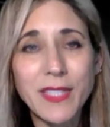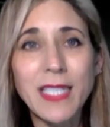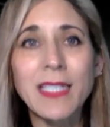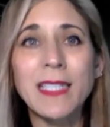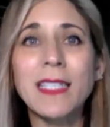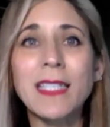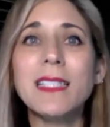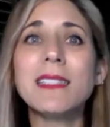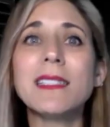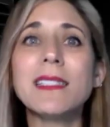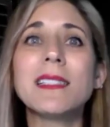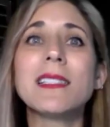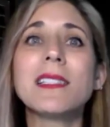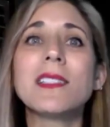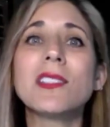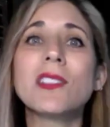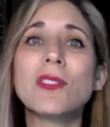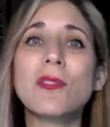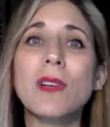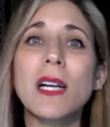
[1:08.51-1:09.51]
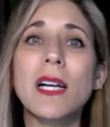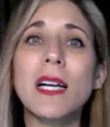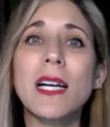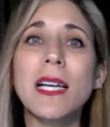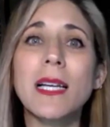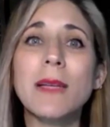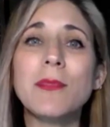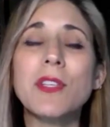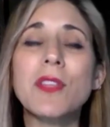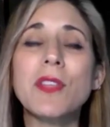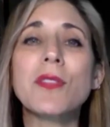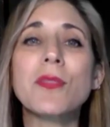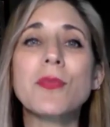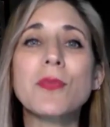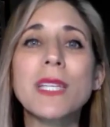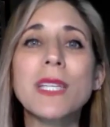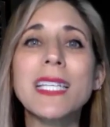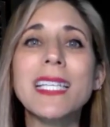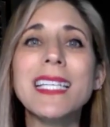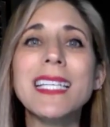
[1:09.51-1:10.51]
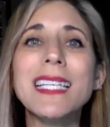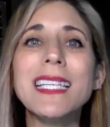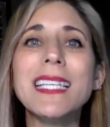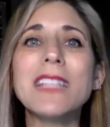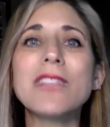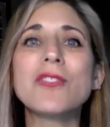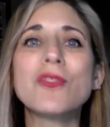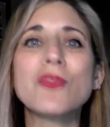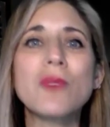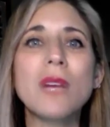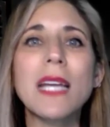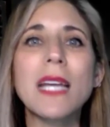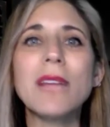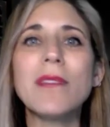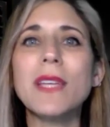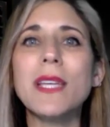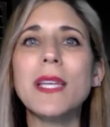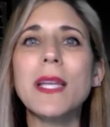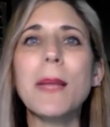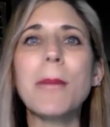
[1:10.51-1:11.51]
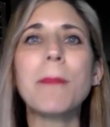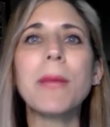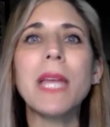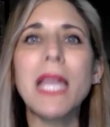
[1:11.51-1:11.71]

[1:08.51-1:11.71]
and it described 3 driving